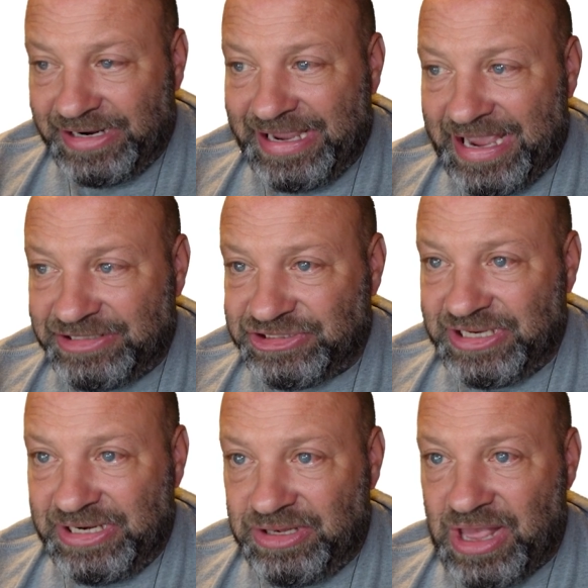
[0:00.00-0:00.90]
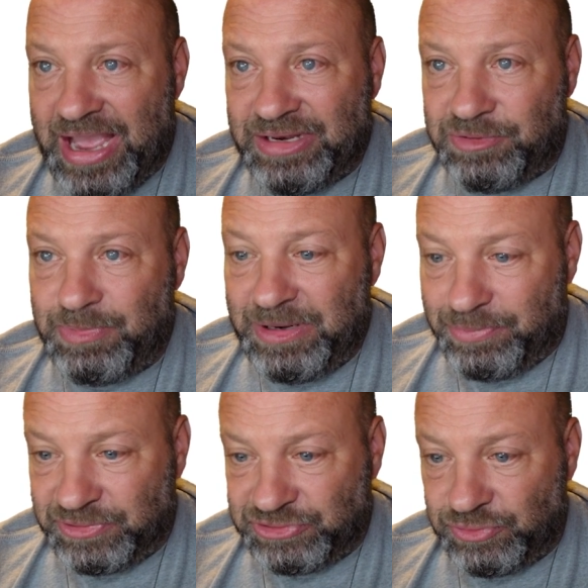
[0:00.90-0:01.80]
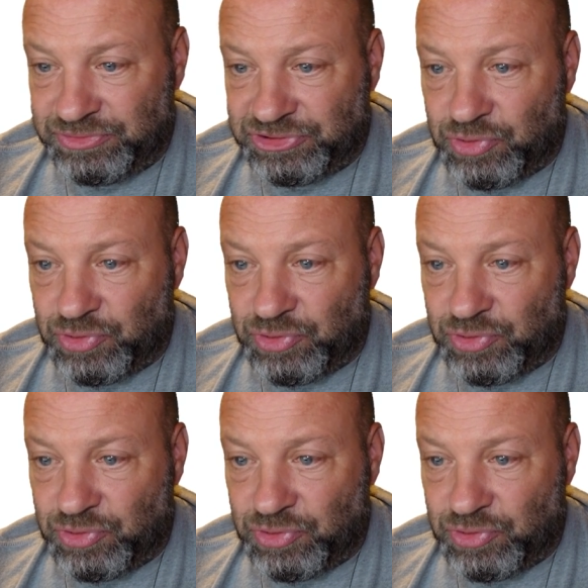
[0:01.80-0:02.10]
engaging in these high-speed pursuits.